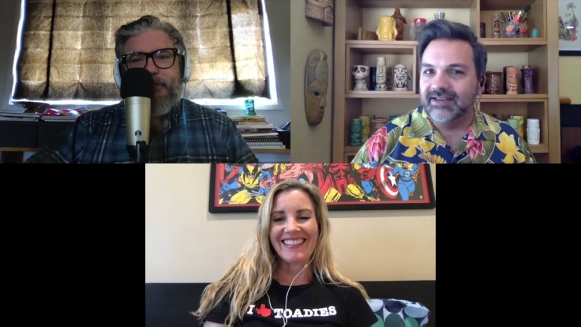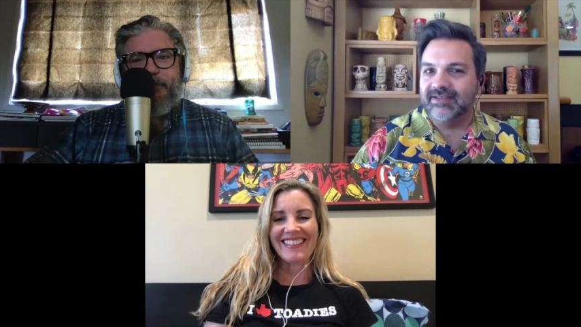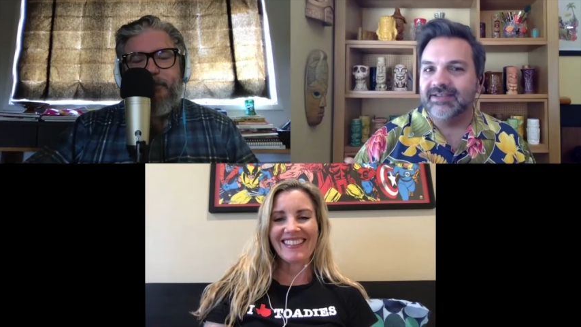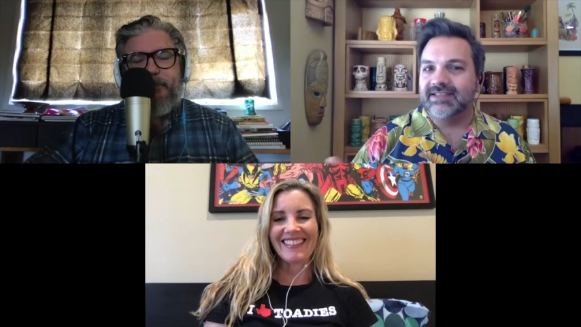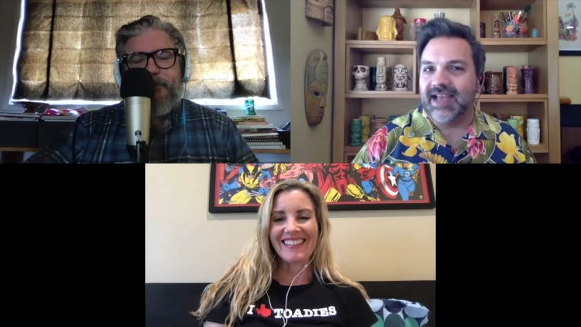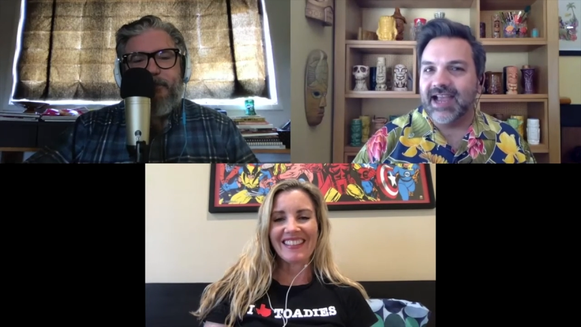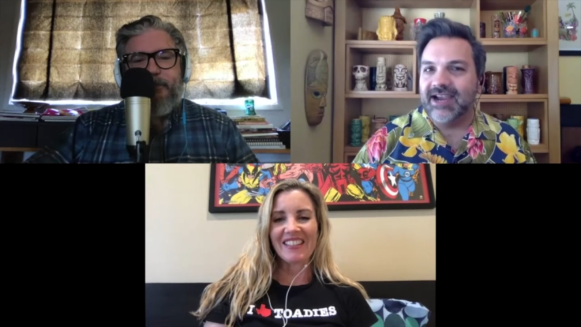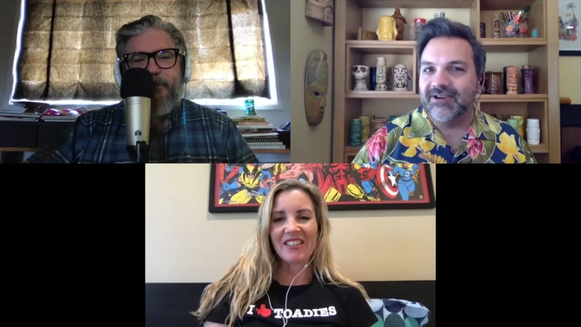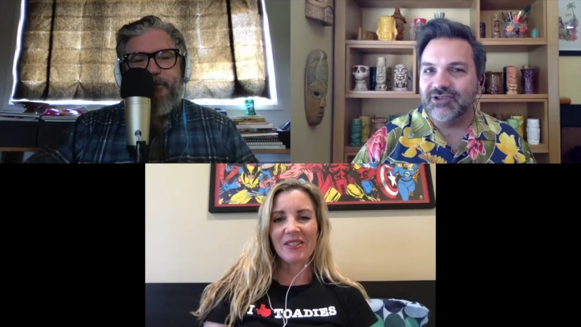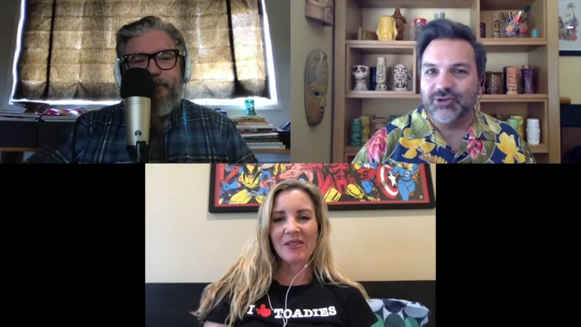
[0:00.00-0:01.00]

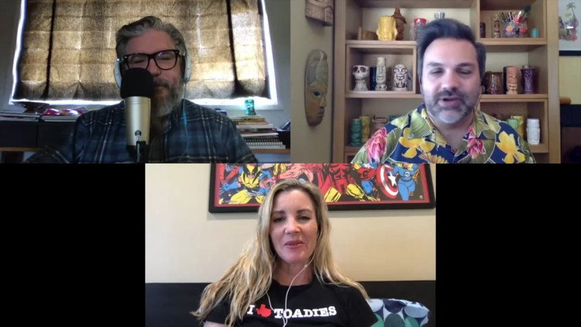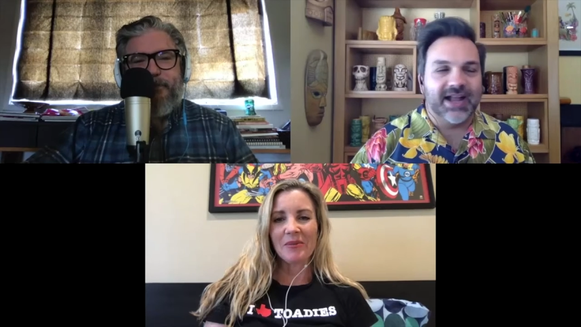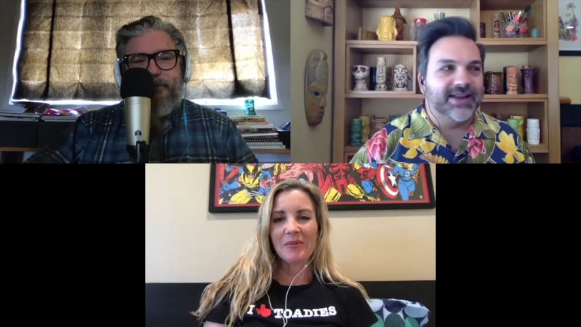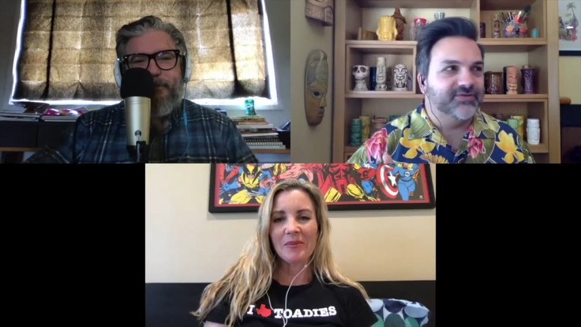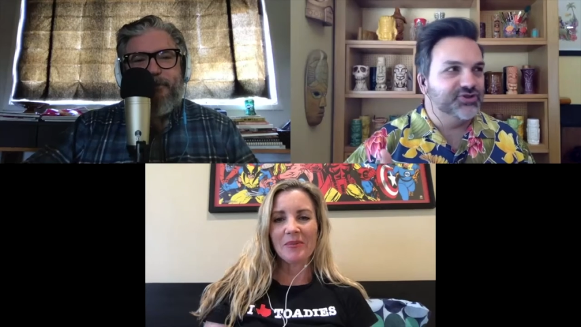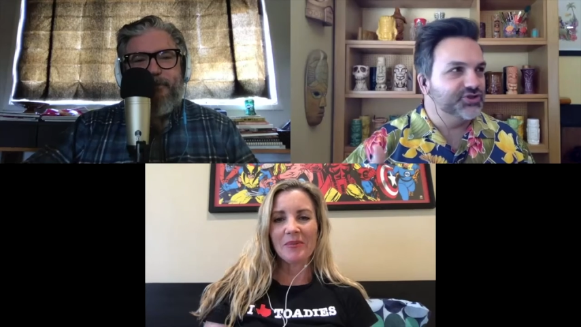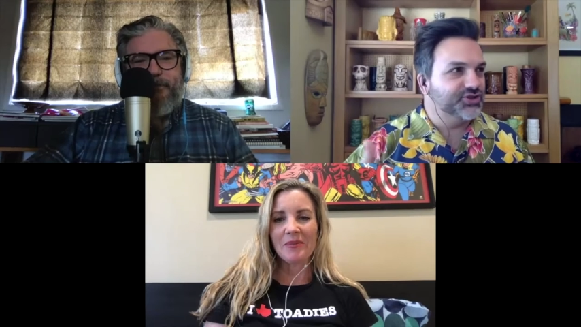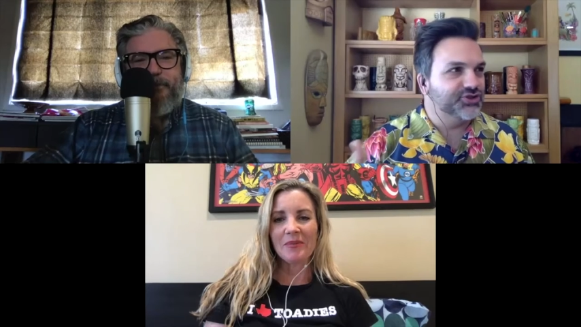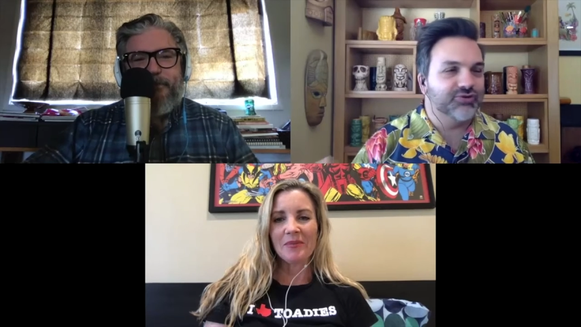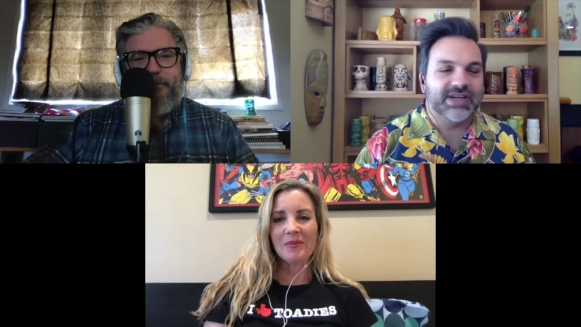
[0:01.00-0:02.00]
Speaker 1: desire to kind of just
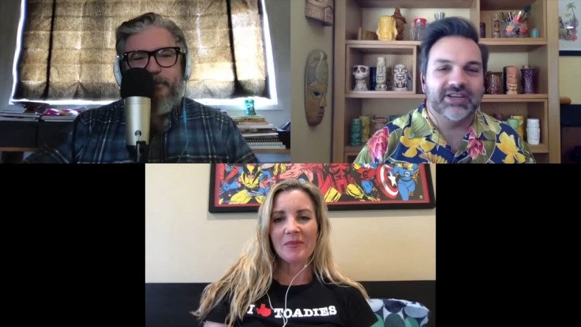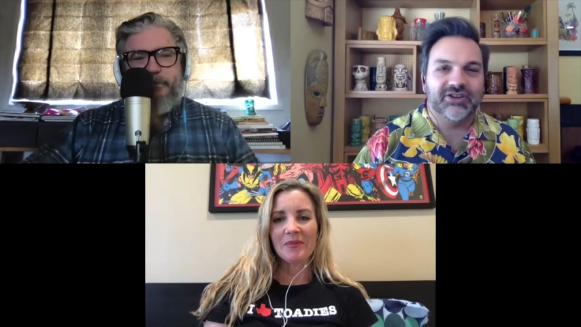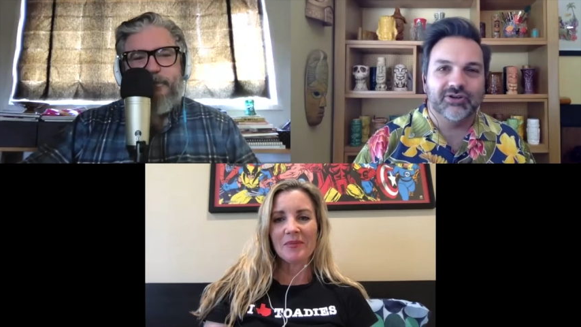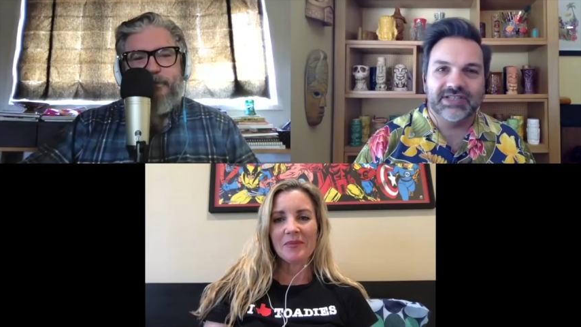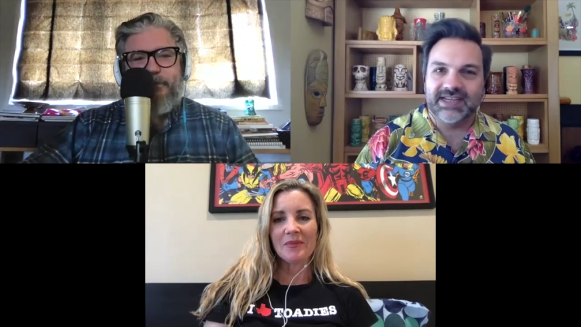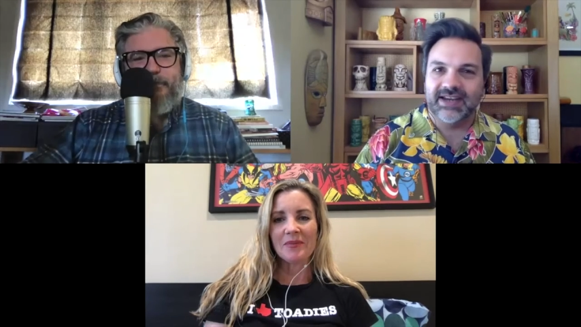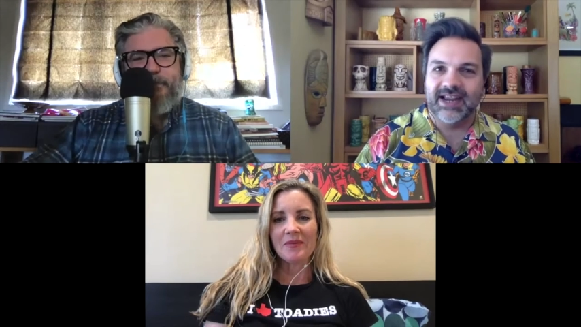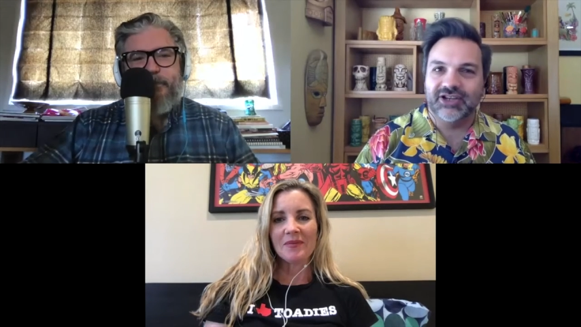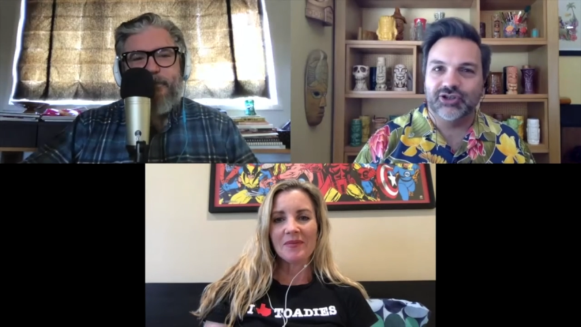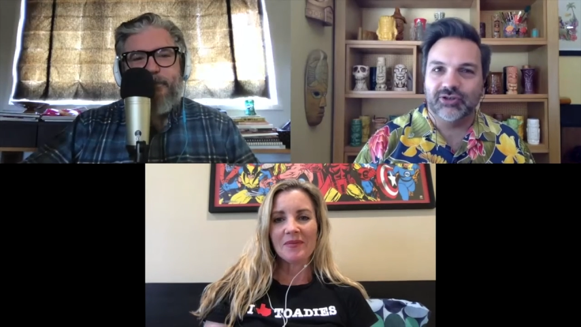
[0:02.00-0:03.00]
treat your
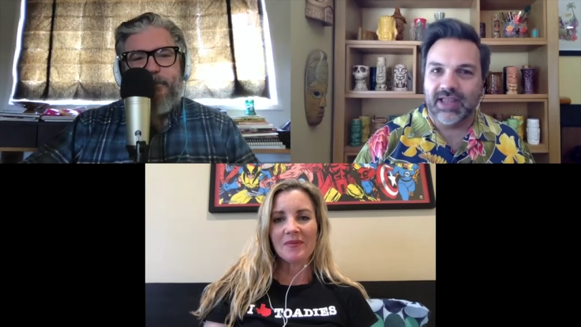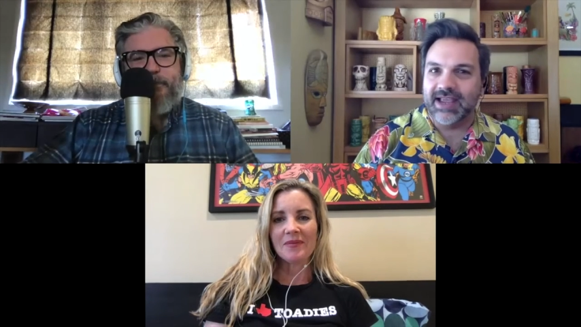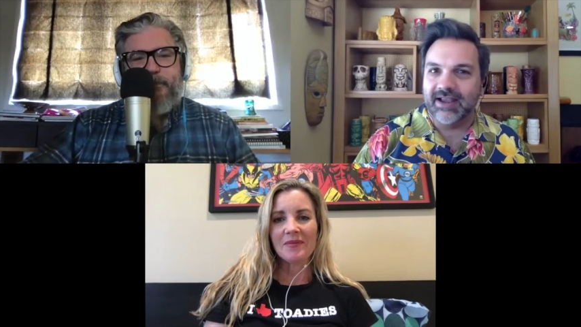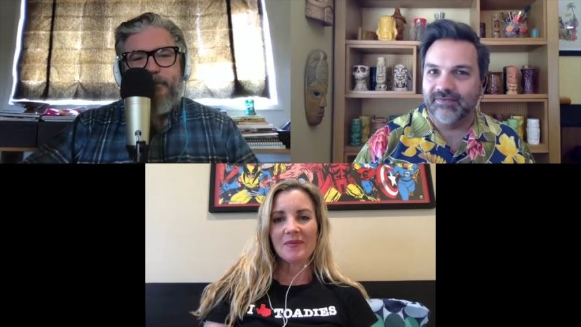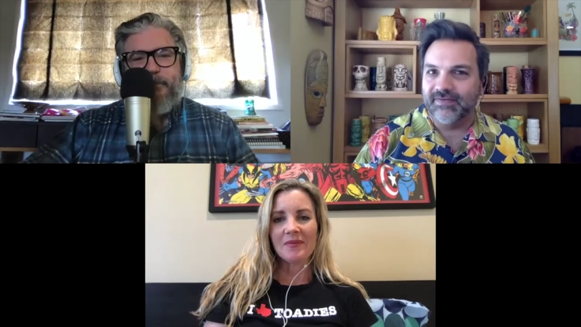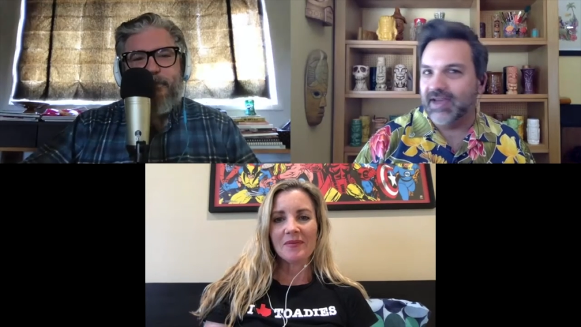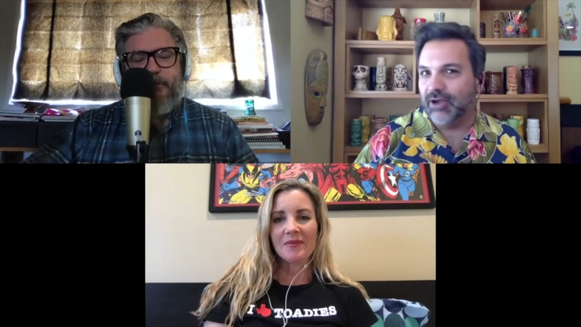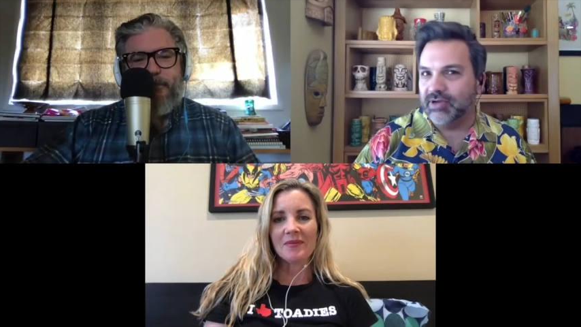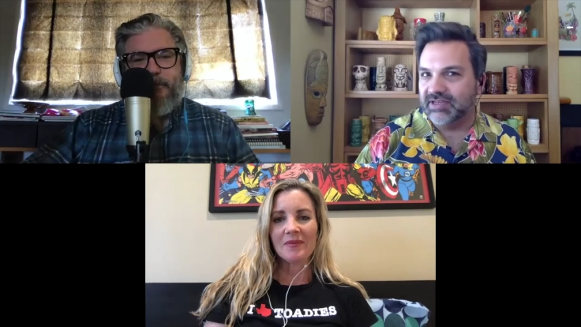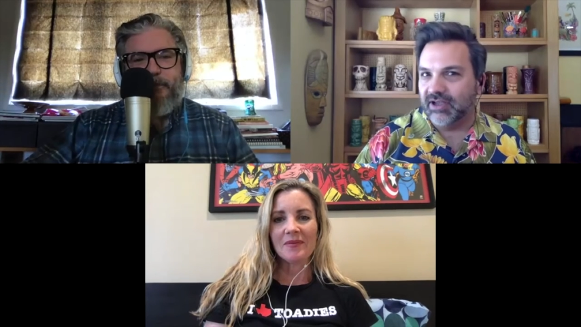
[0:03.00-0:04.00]
teenager like a
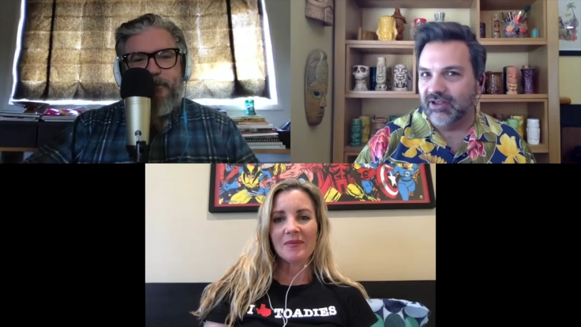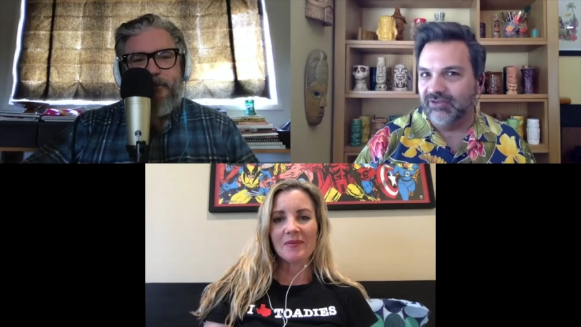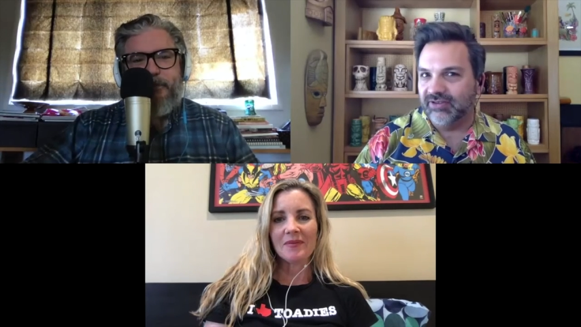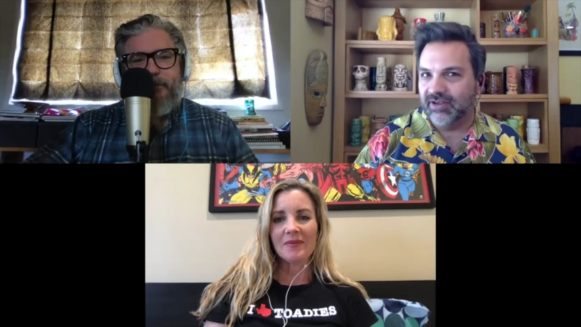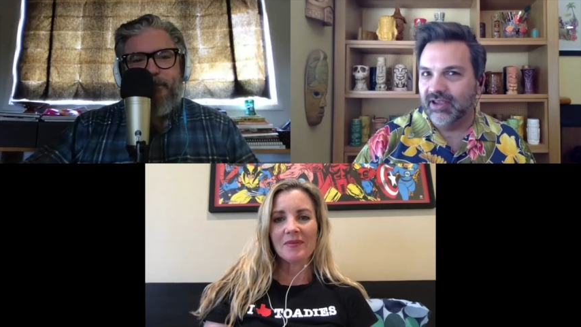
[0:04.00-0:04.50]
fellow adult.